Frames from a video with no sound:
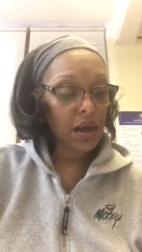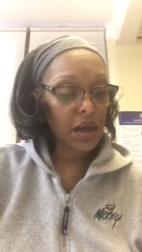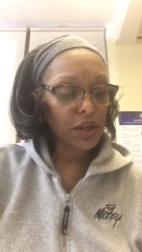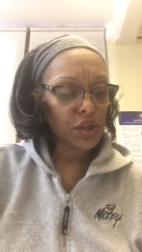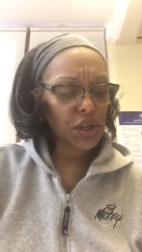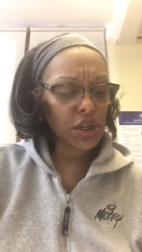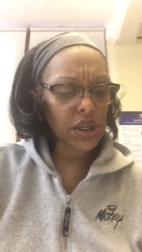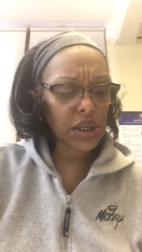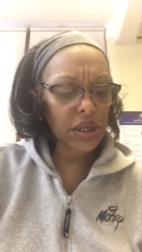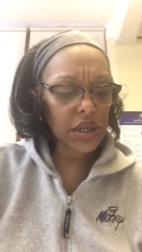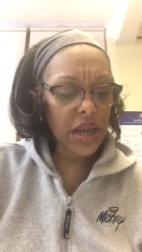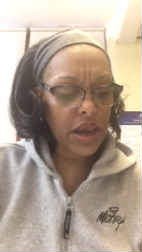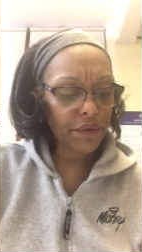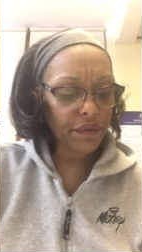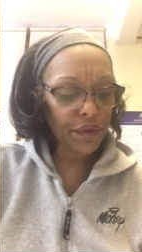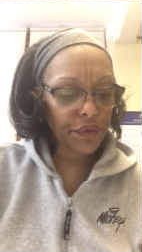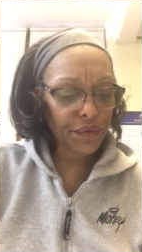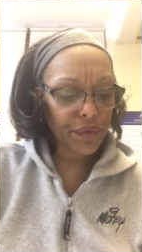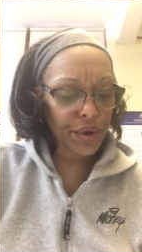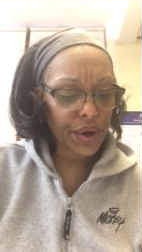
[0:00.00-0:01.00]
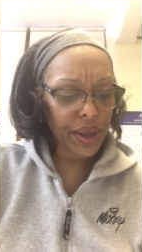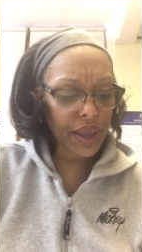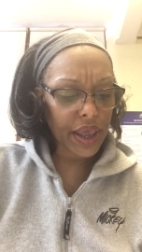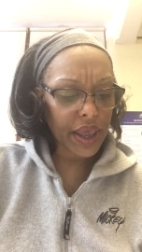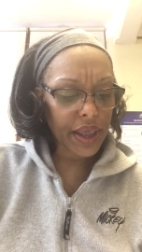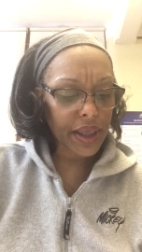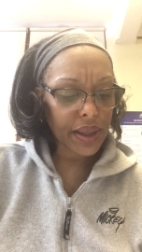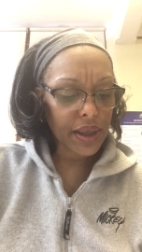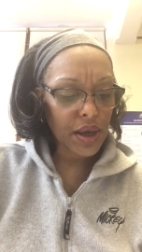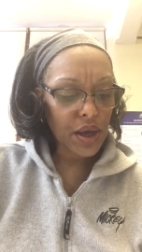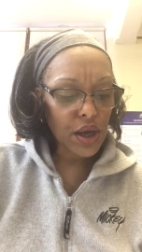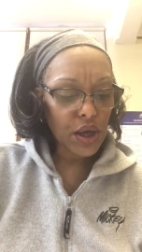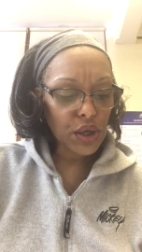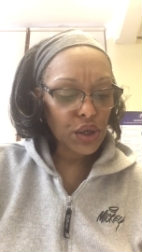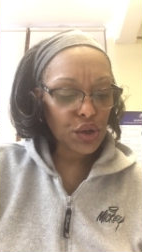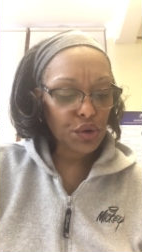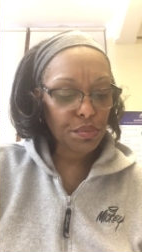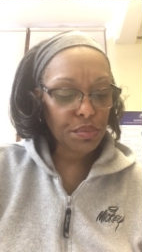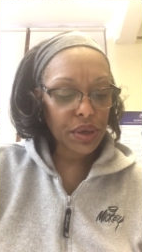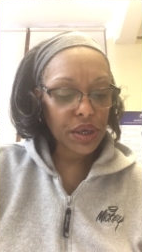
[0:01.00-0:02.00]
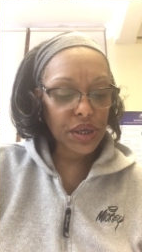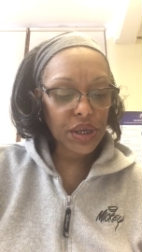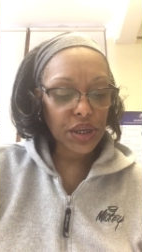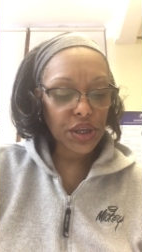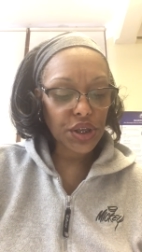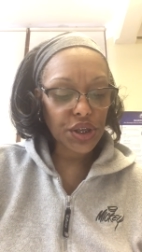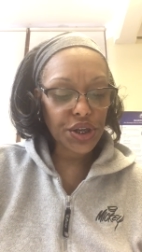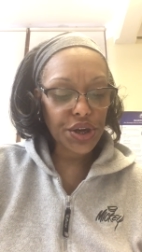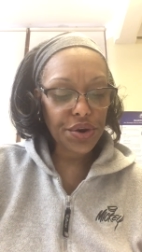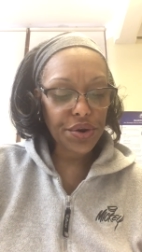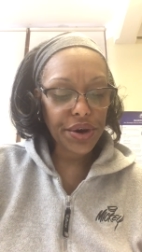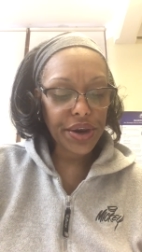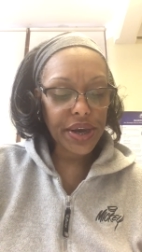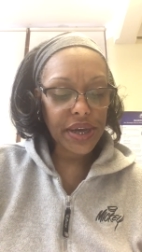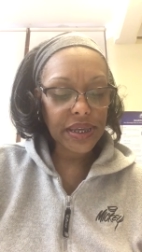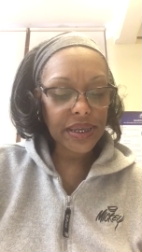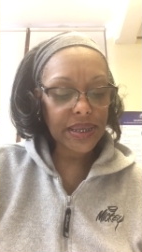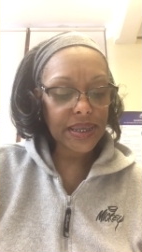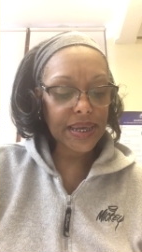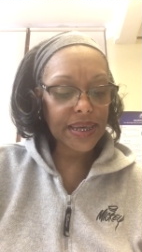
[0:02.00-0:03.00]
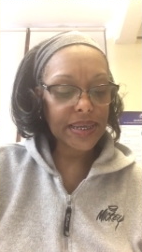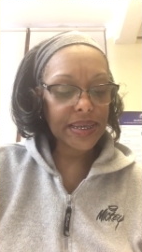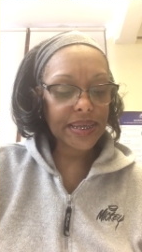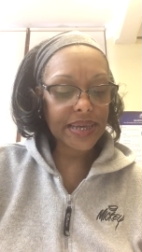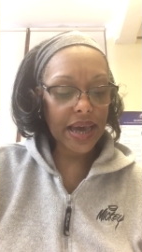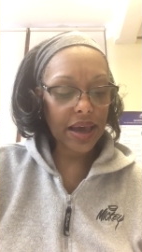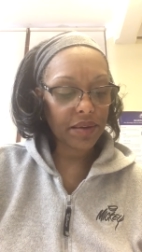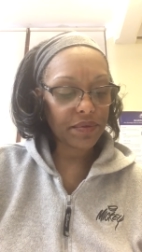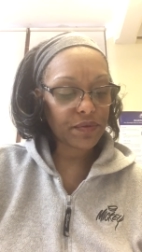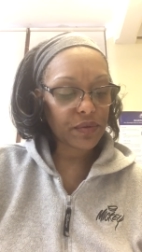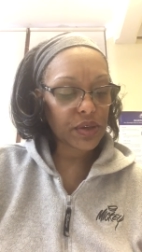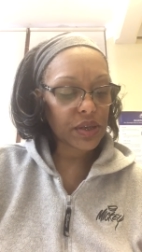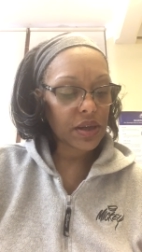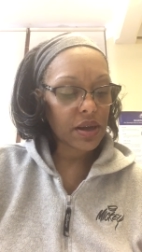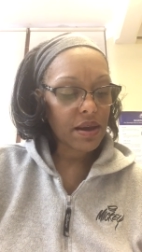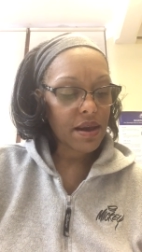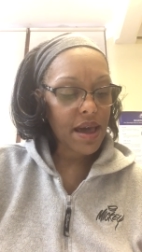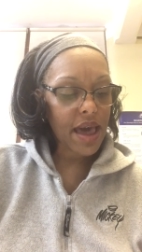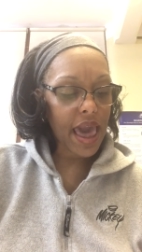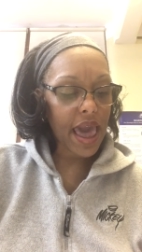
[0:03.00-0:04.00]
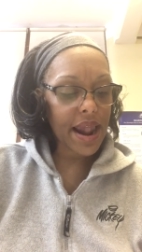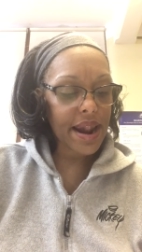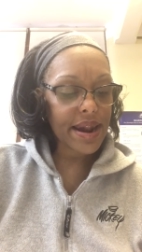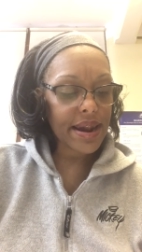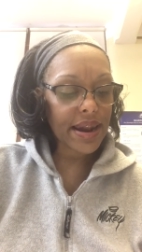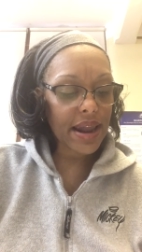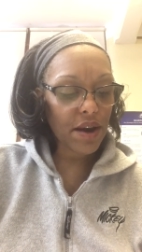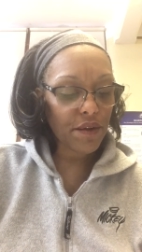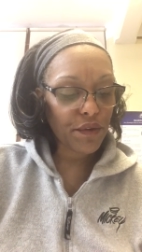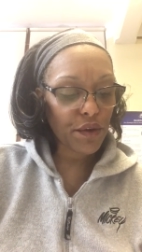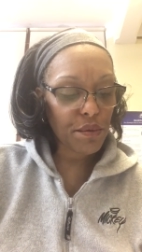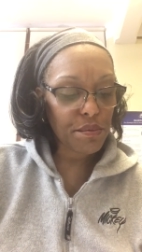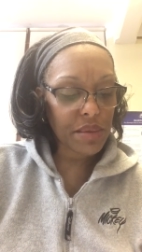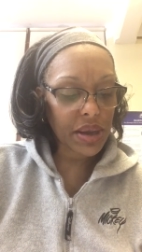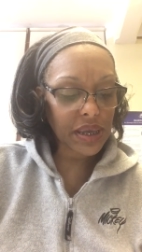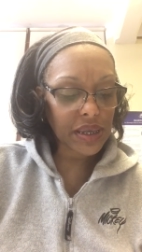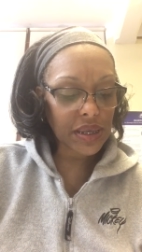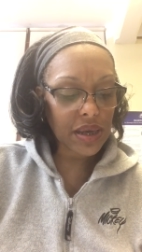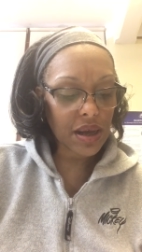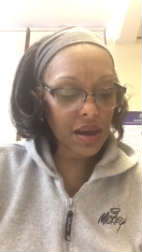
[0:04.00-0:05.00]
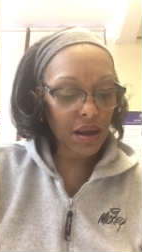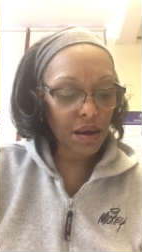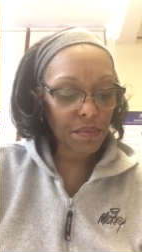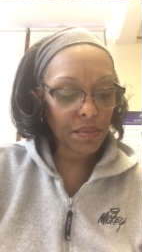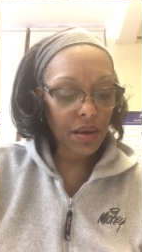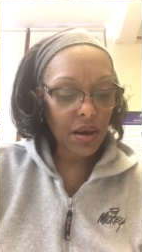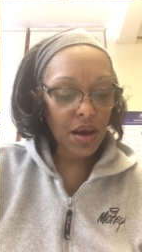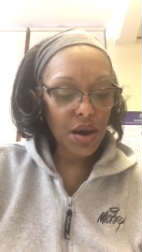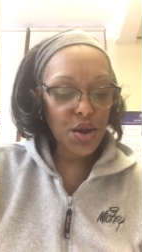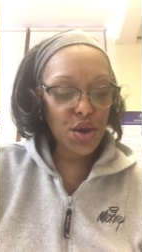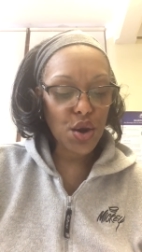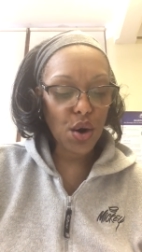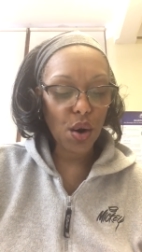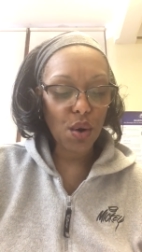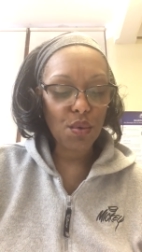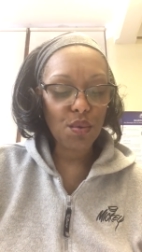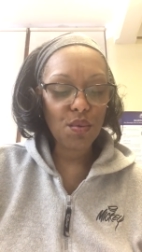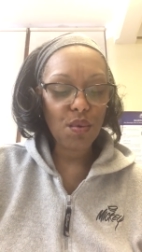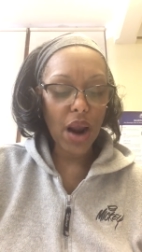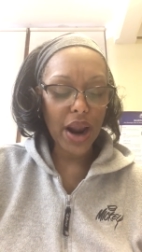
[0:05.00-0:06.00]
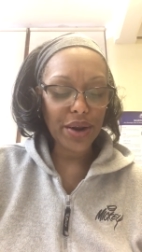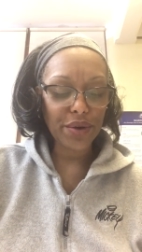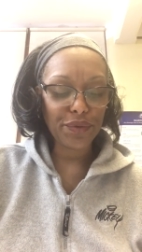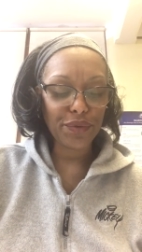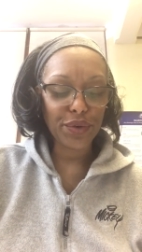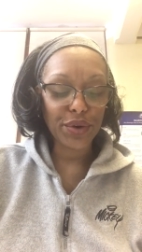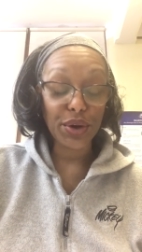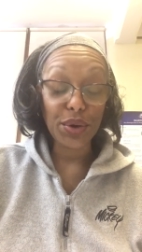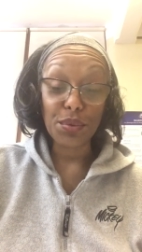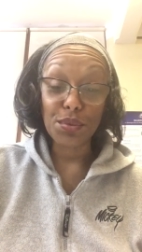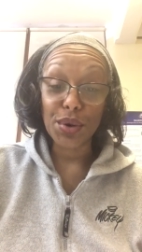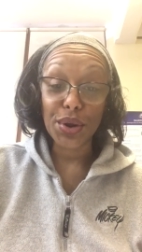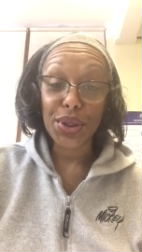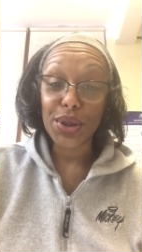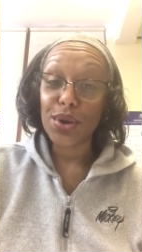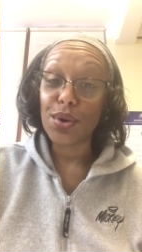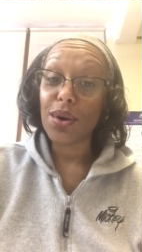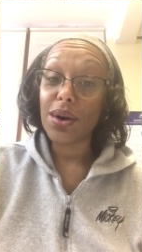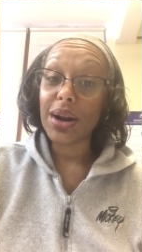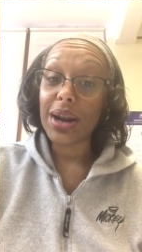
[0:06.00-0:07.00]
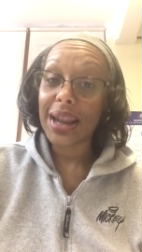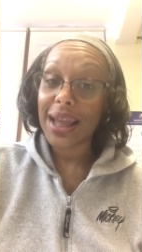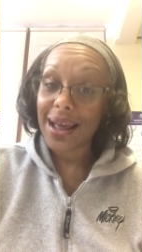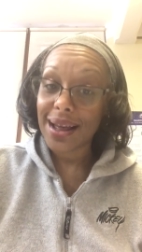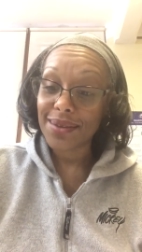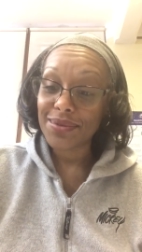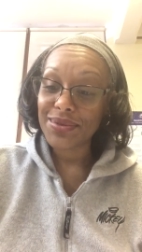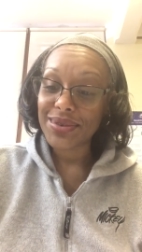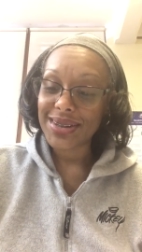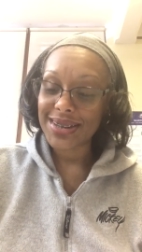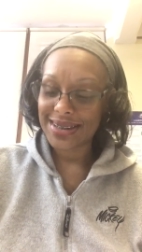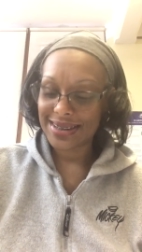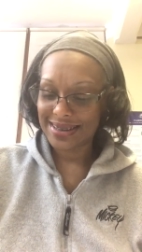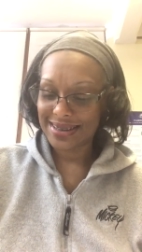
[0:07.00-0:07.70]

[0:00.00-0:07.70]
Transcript: Just never forget to be steeriest and deft, and never mix up your right foot with your left.